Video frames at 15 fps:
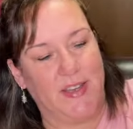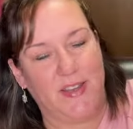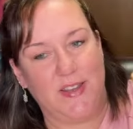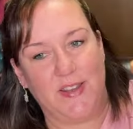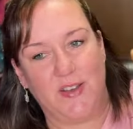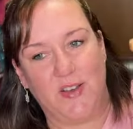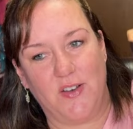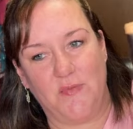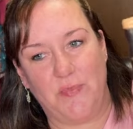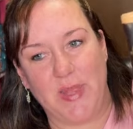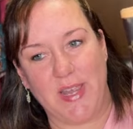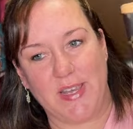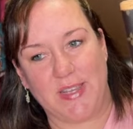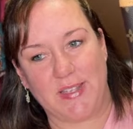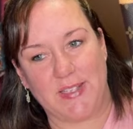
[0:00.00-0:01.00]
You know, of
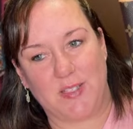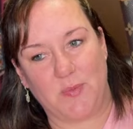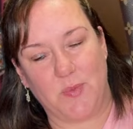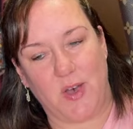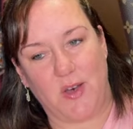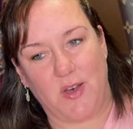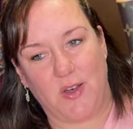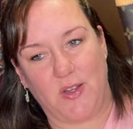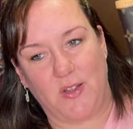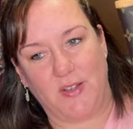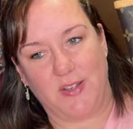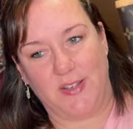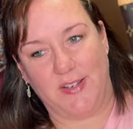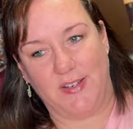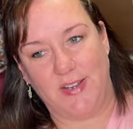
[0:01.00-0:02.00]
big and small
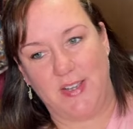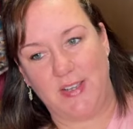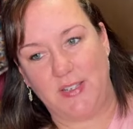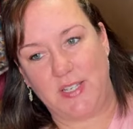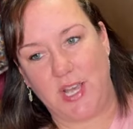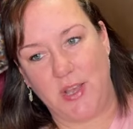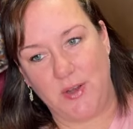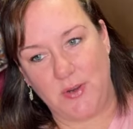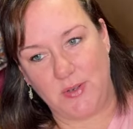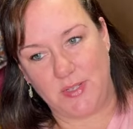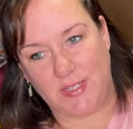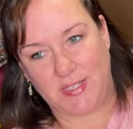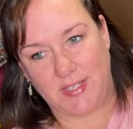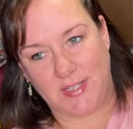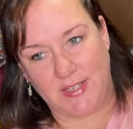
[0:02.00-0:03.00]
and
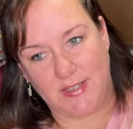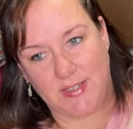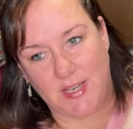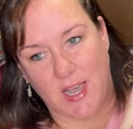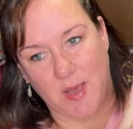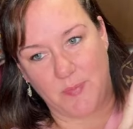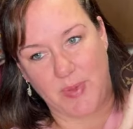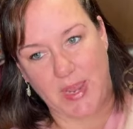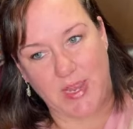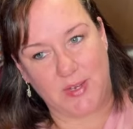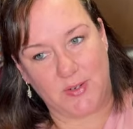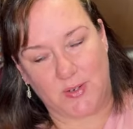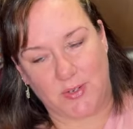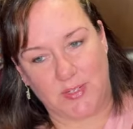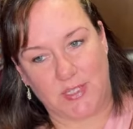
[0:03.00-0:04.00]
totes and top
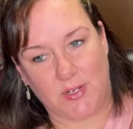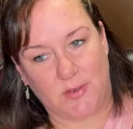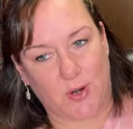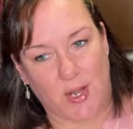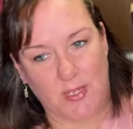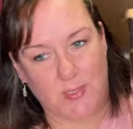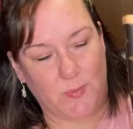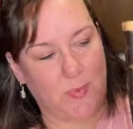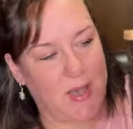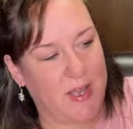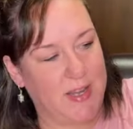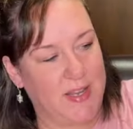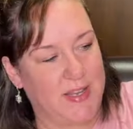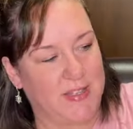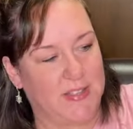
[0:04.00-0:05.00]
handles and
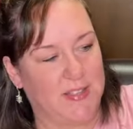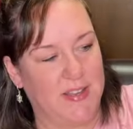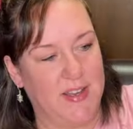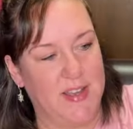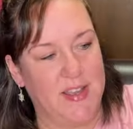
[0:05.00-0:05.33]
crossbodies.